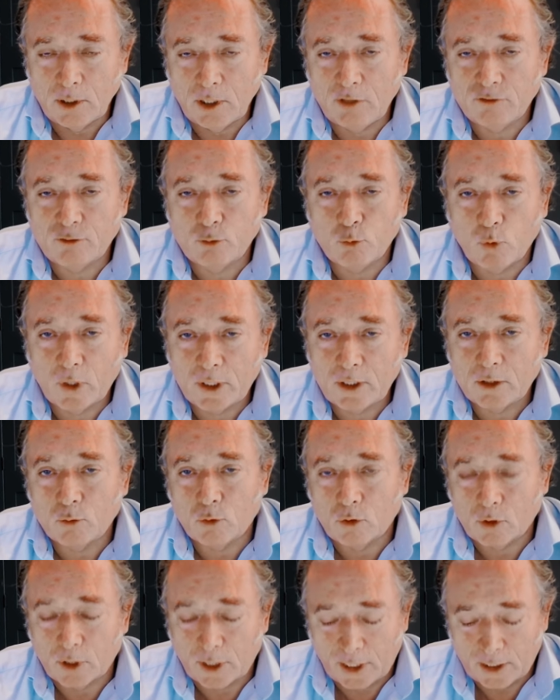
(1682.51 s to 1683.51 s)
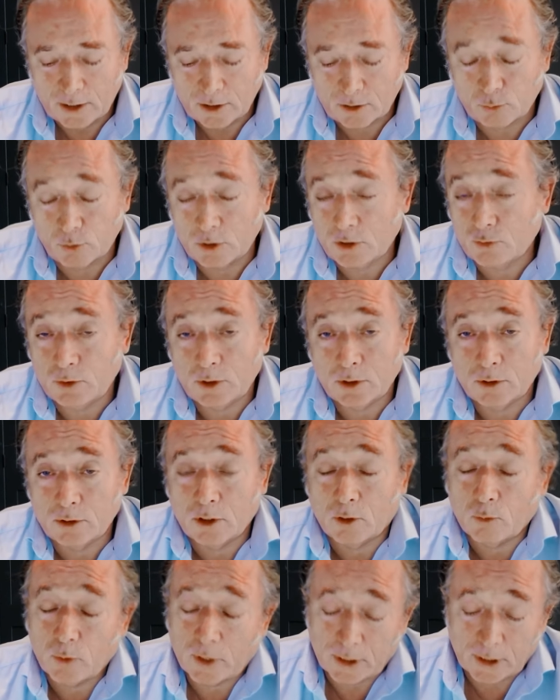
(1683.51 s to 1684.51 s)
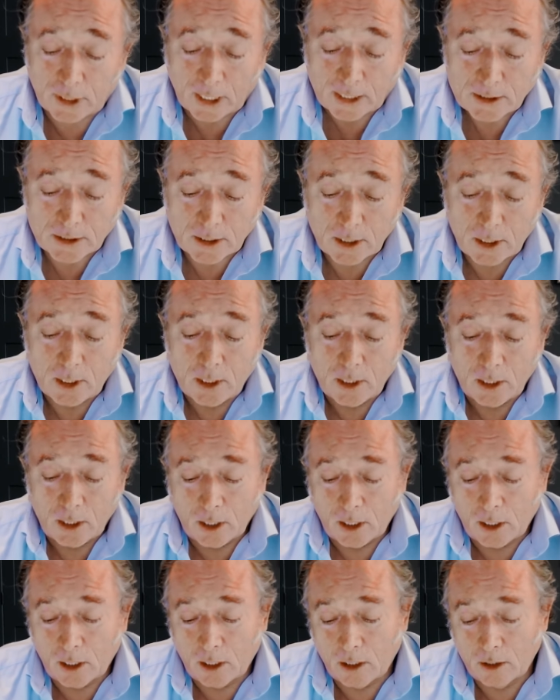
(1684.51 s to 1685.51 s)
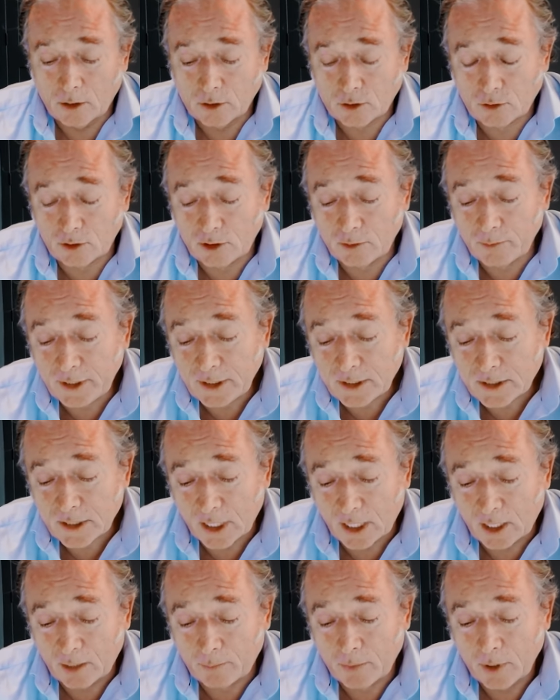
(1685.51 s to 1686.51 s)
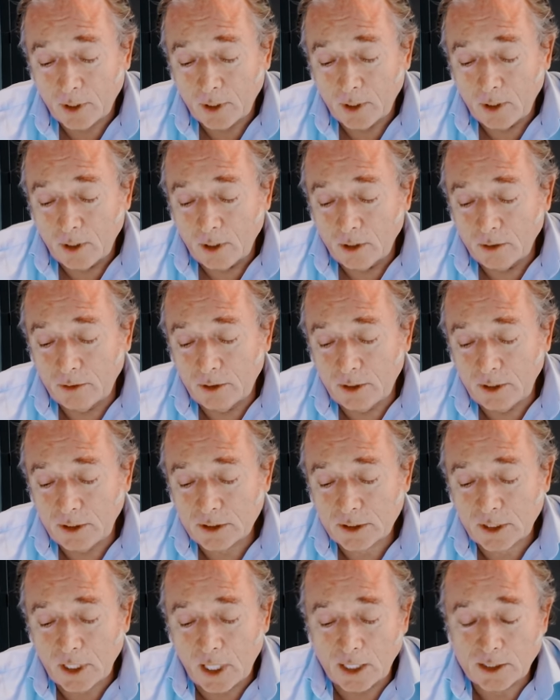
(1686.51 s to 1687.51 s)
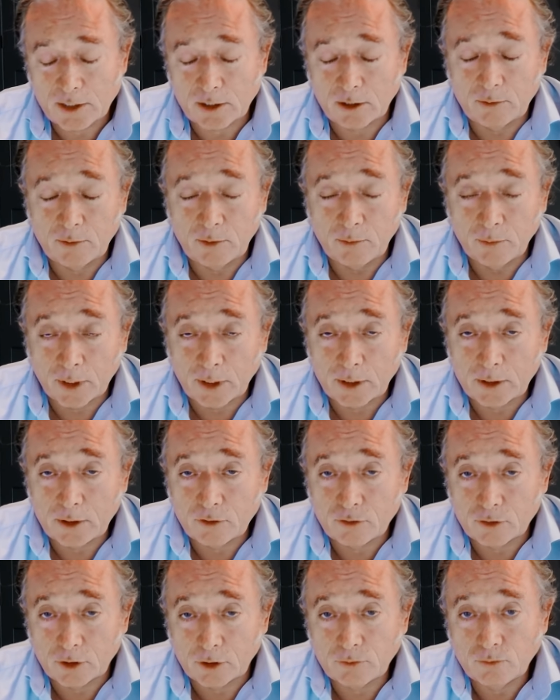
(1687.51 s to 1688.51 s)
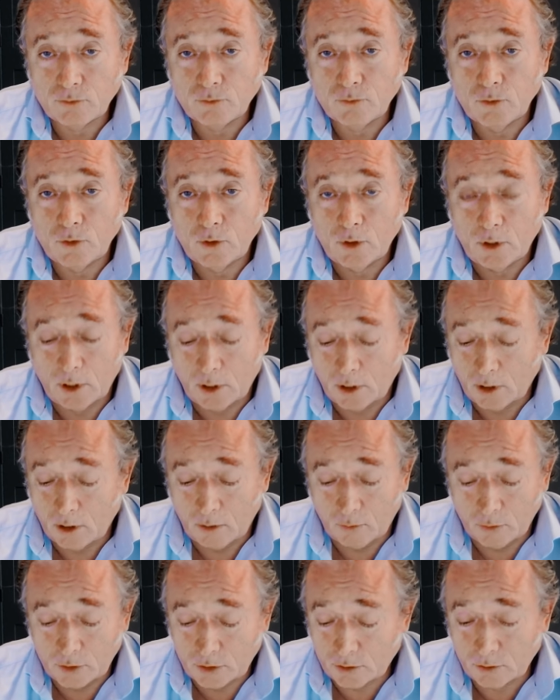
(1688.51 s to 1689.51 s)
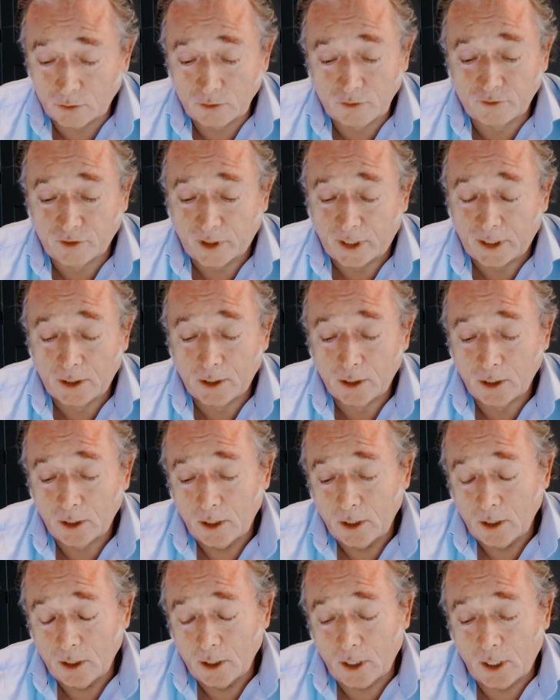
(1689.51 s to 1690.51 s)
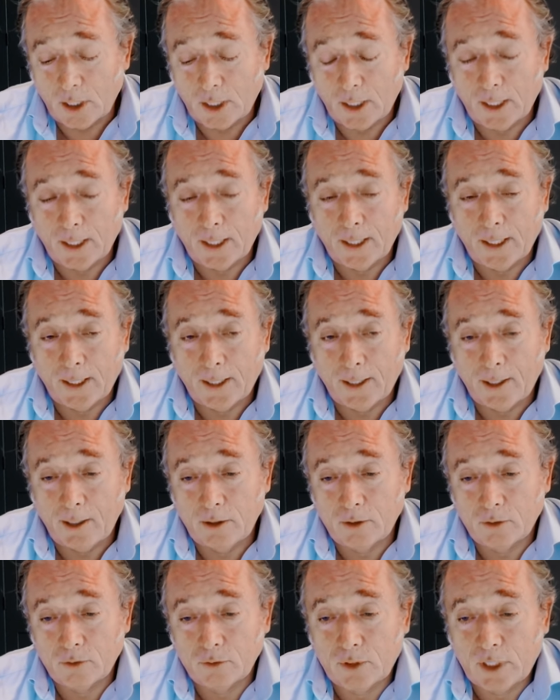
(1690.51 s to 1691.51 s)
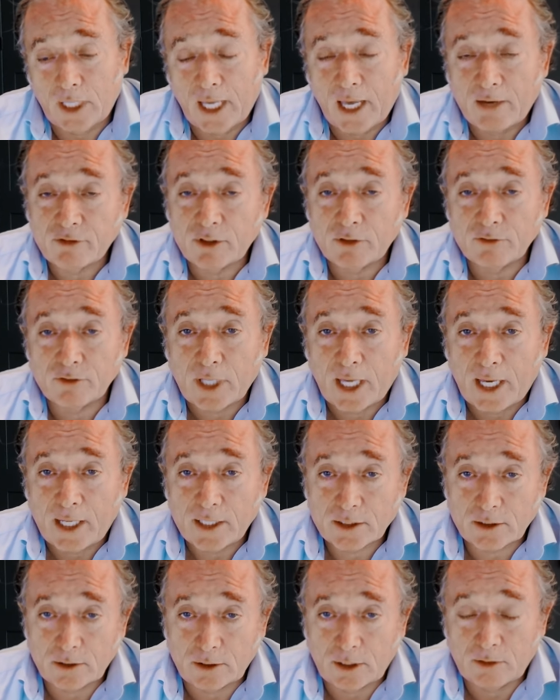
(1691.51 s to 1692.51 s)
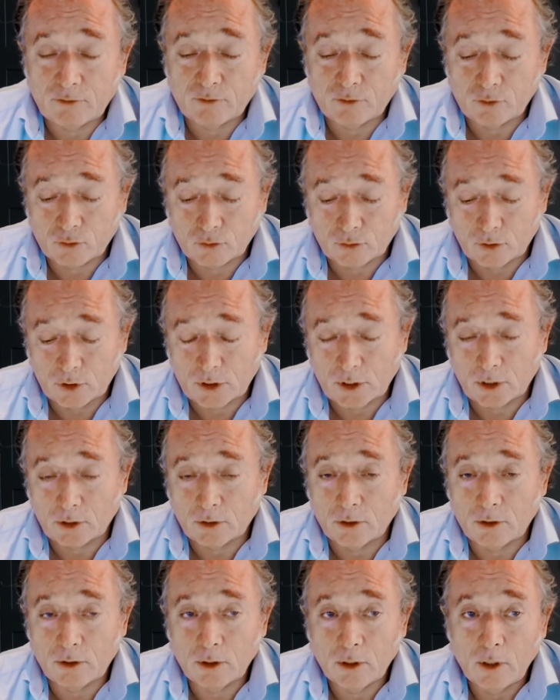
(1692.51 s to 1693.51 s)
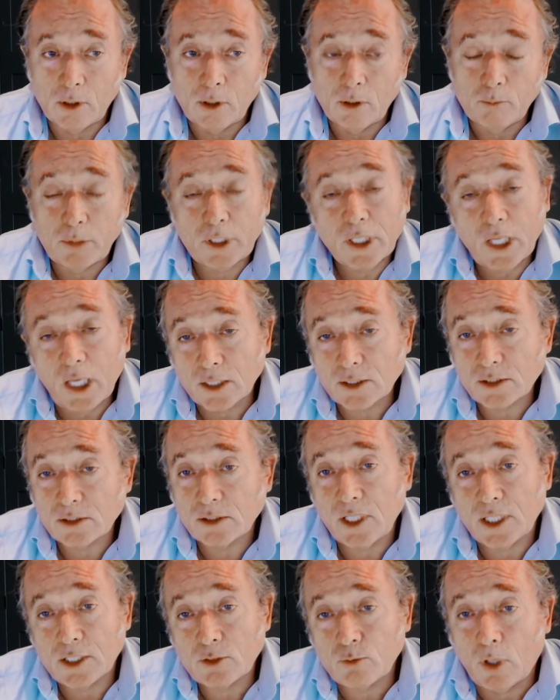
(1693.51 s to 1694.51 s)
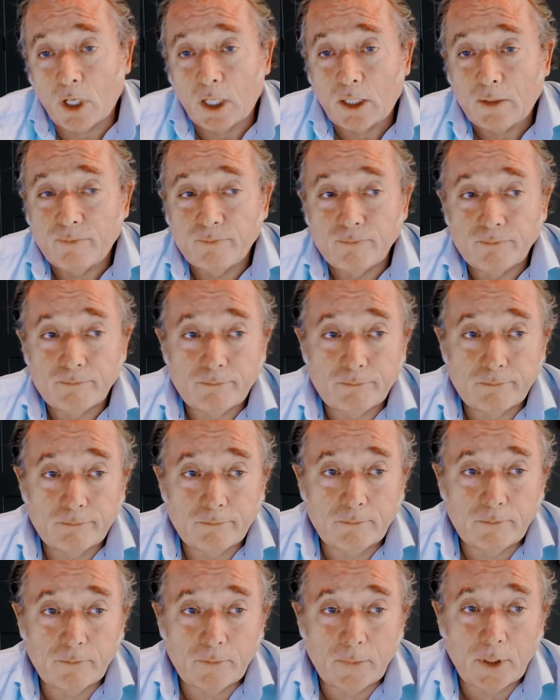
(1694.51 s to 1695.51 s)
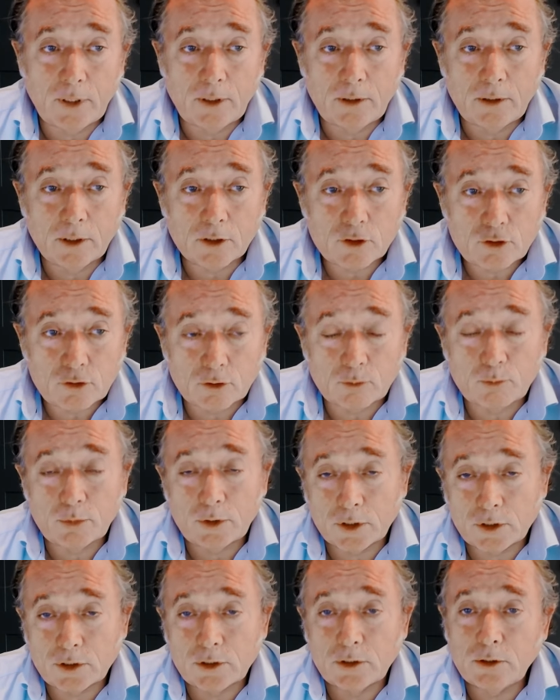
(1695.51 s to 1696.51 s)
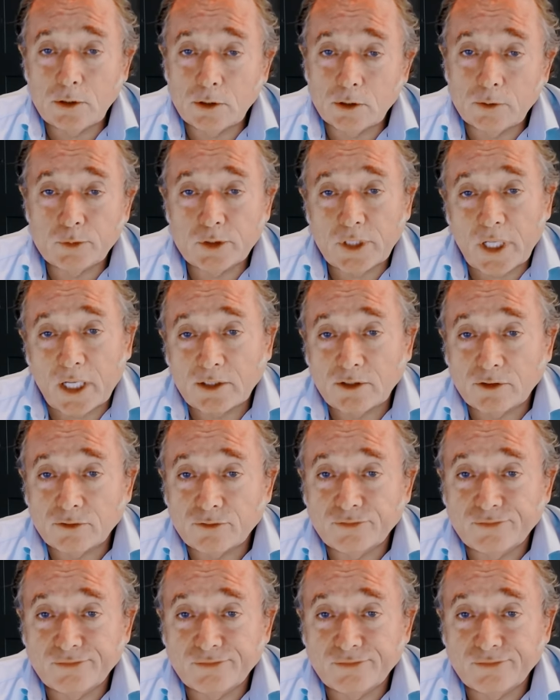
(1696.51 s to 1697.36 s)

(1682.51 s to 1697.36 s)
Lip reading: even when the war ends, which we don't know when it does. So in the meantime, these guys are going to be muddling through, which is totally fine. You know, they have enough gas, the inventories are good, because guess what? Industrial production in Europe sucks.